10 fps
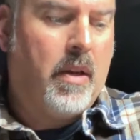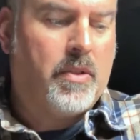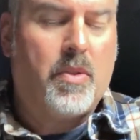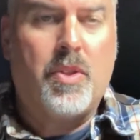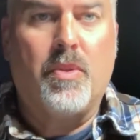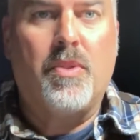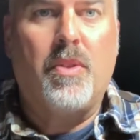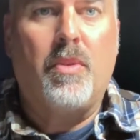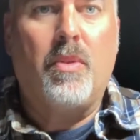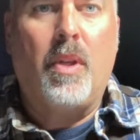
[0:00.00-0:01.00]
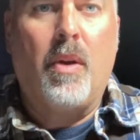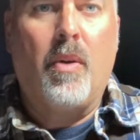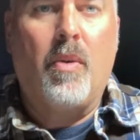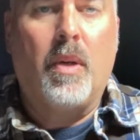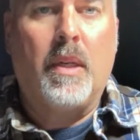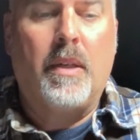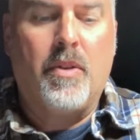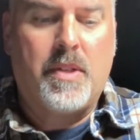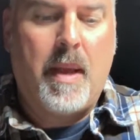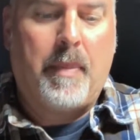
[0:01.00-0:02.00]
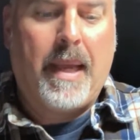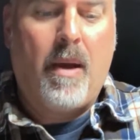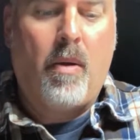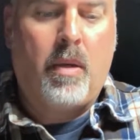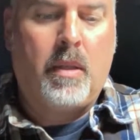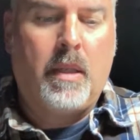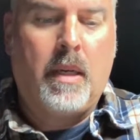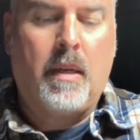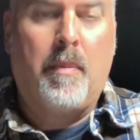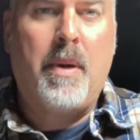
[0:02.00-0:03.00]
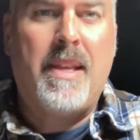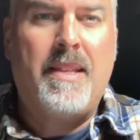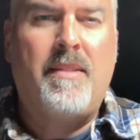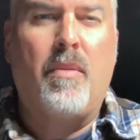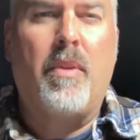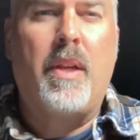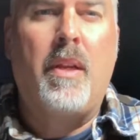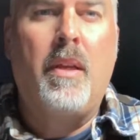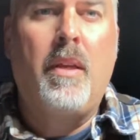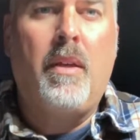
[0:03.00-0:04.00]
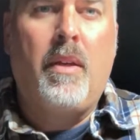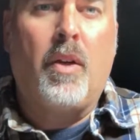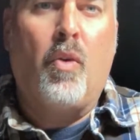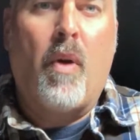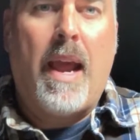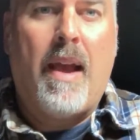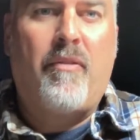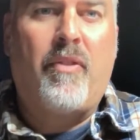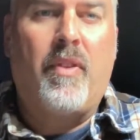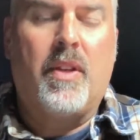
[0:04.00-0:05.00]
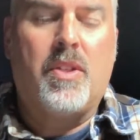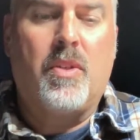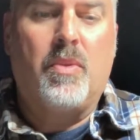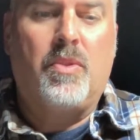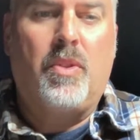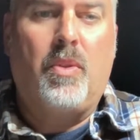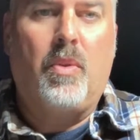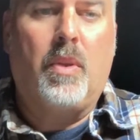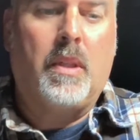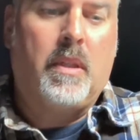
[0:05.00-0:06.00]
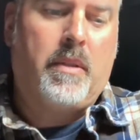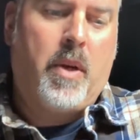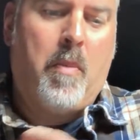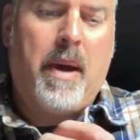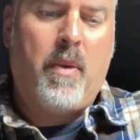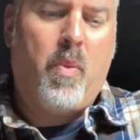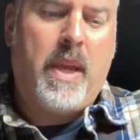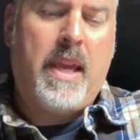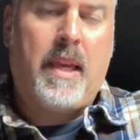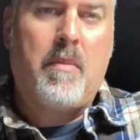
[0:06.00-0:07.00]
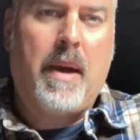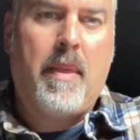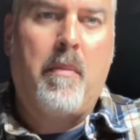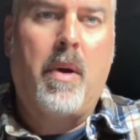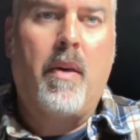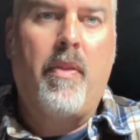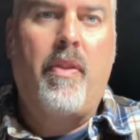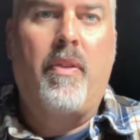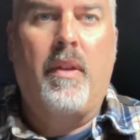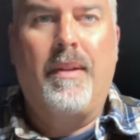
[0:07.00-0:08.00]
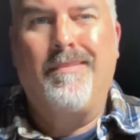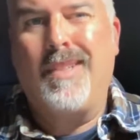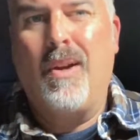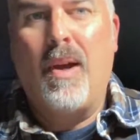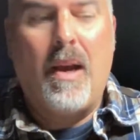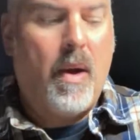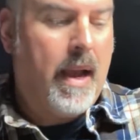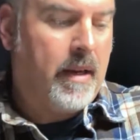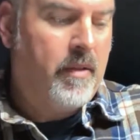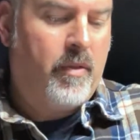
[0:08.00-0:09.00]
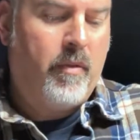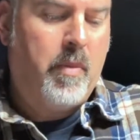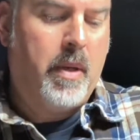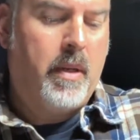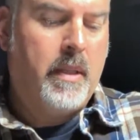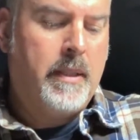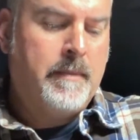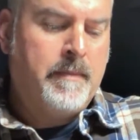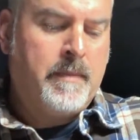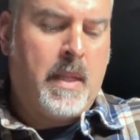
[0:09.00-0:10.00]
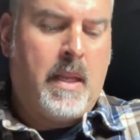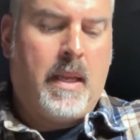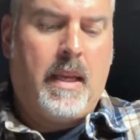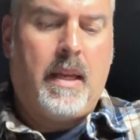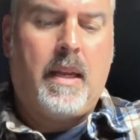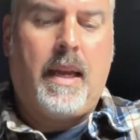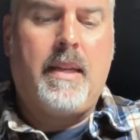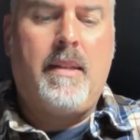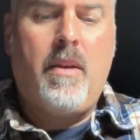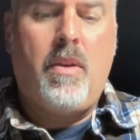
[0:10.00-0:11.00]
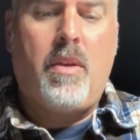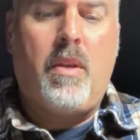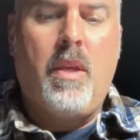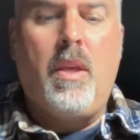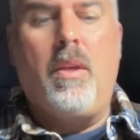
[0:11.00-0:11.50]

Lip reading: It also shows you, your step count on a pretty easy to read graph that shows you, by the week and by the month, and, how active you've been. And I can tell you,